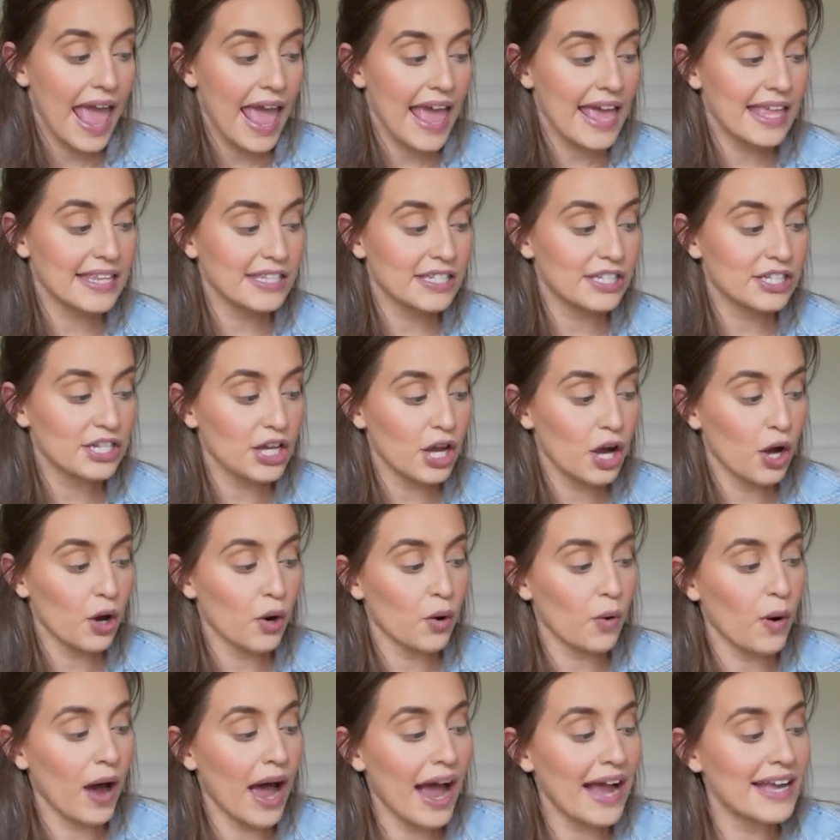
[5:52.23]
And
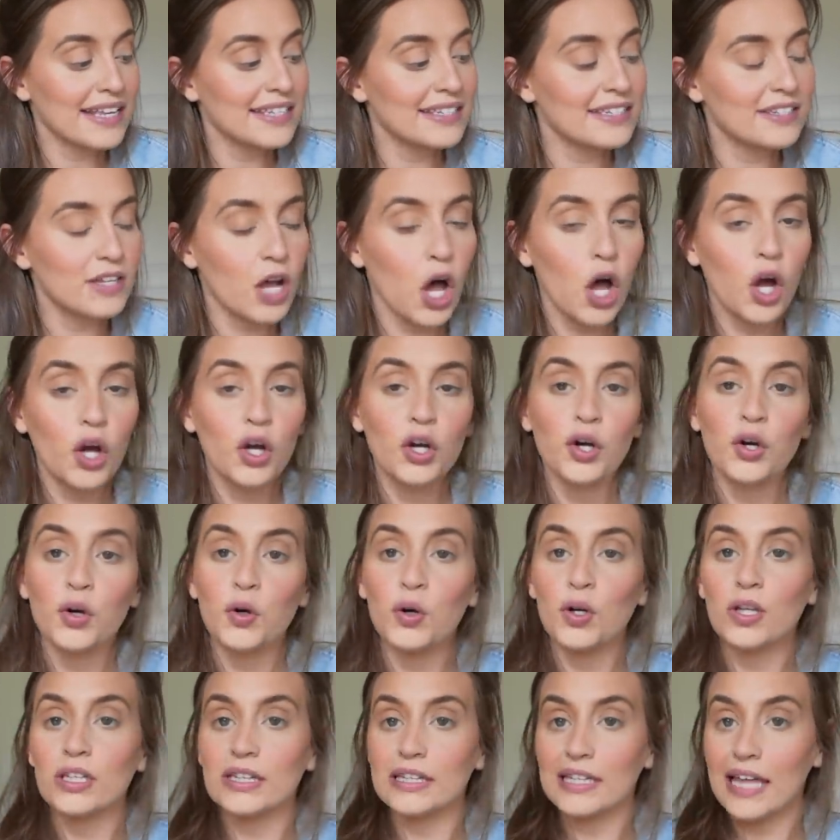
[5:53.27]
so I saw a
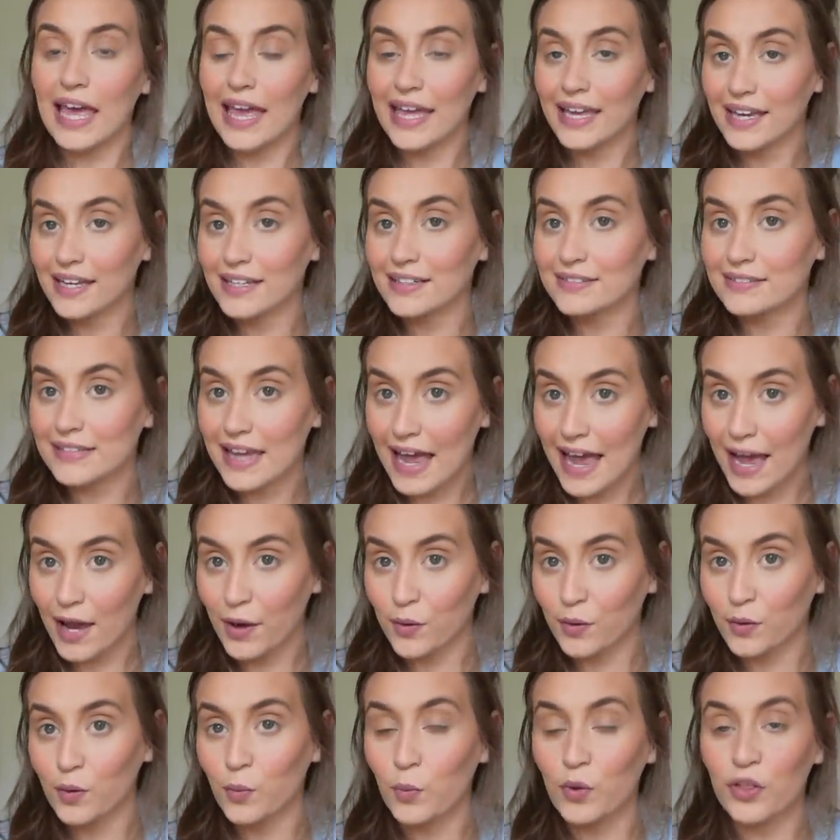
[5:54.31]
girl laying
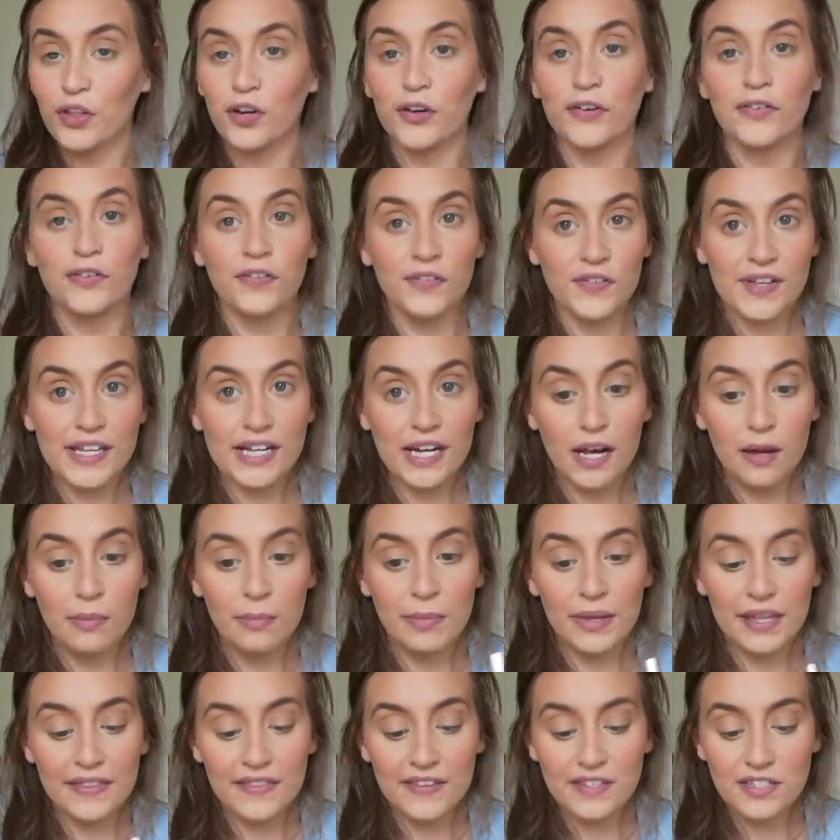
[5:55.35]
down with her feet up
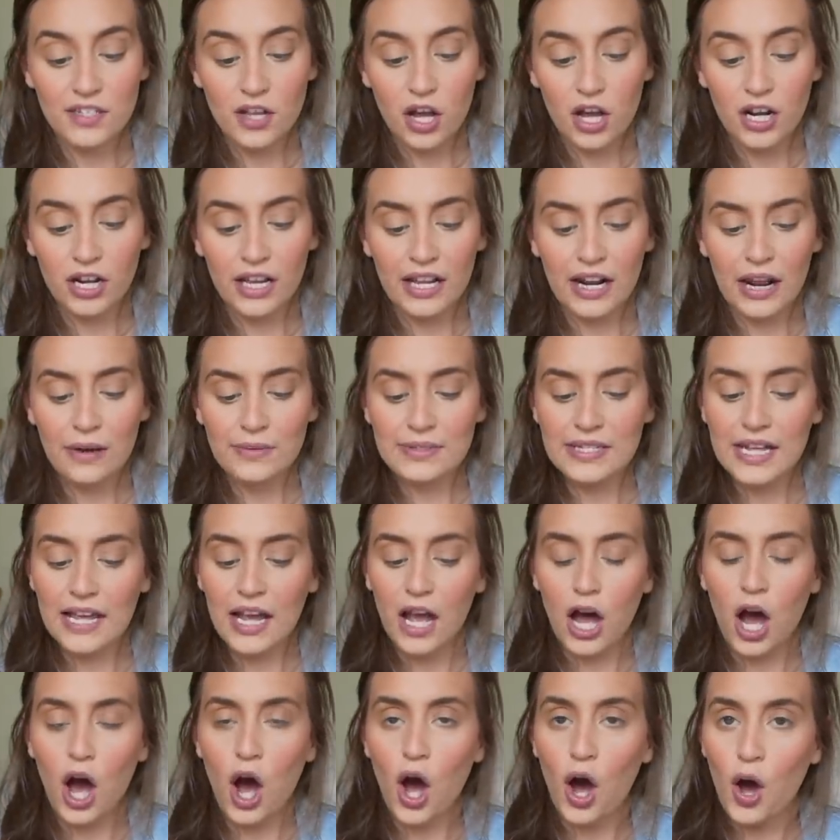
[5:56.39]
in the sauna and I was like,
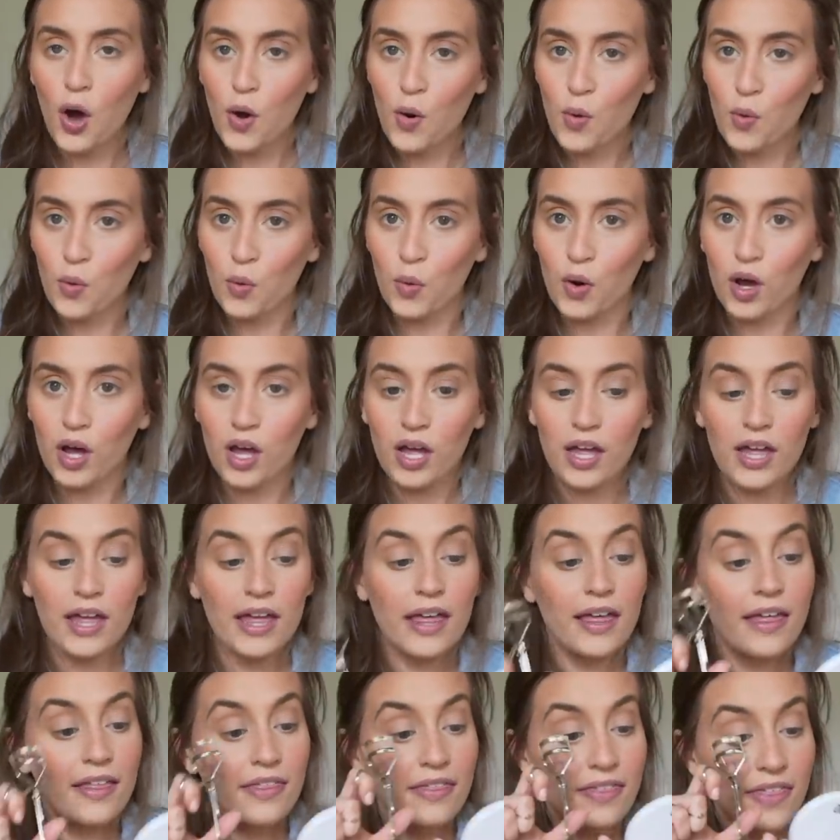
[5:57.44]
oh,
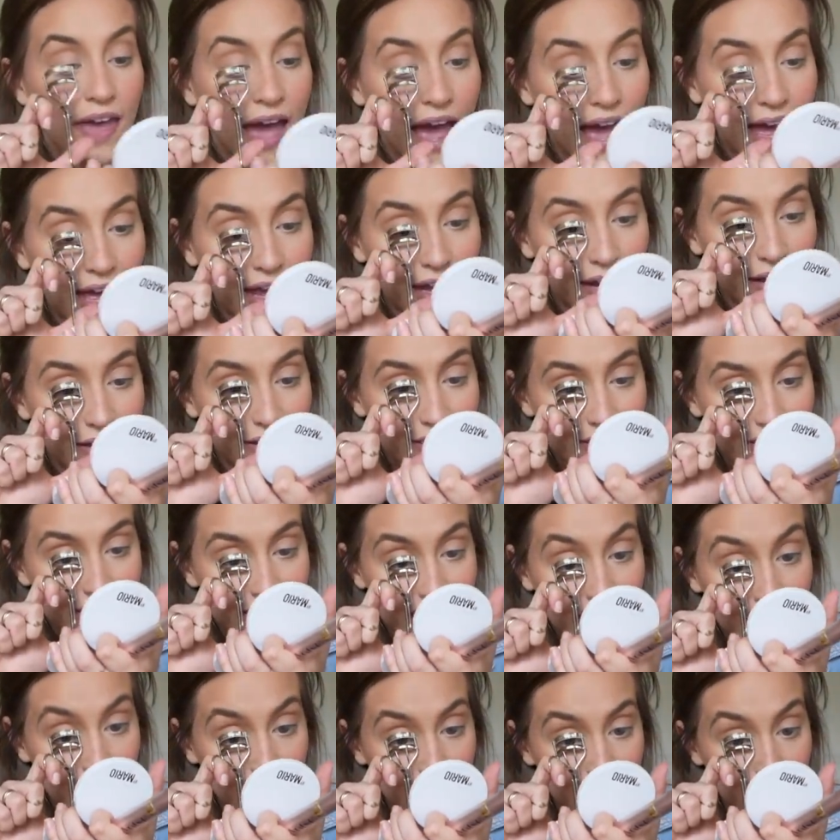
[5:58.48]
that
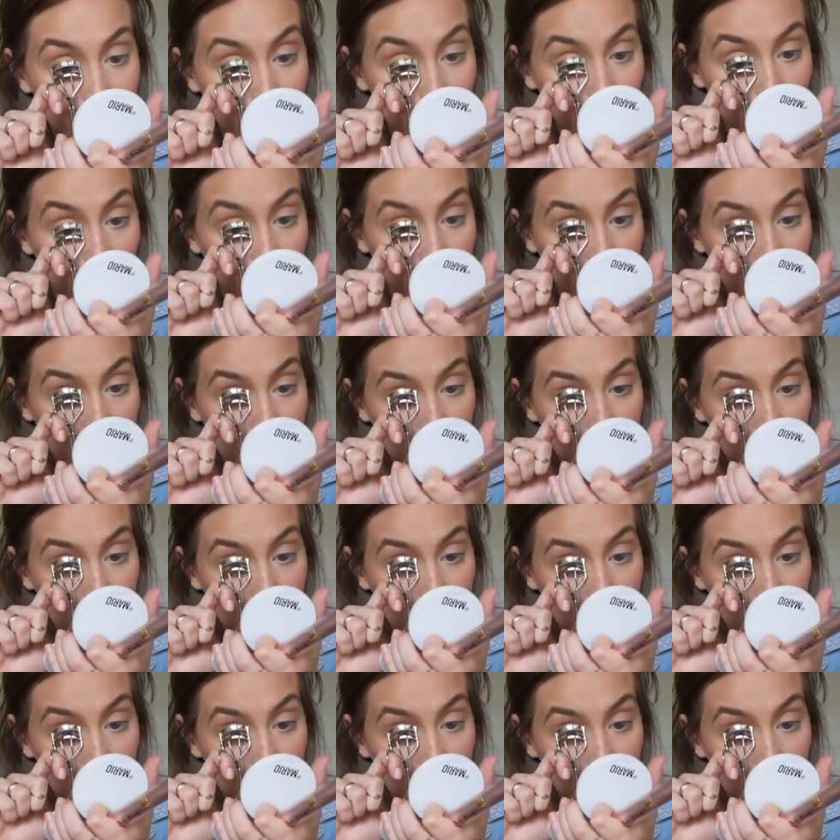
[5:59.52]
seems really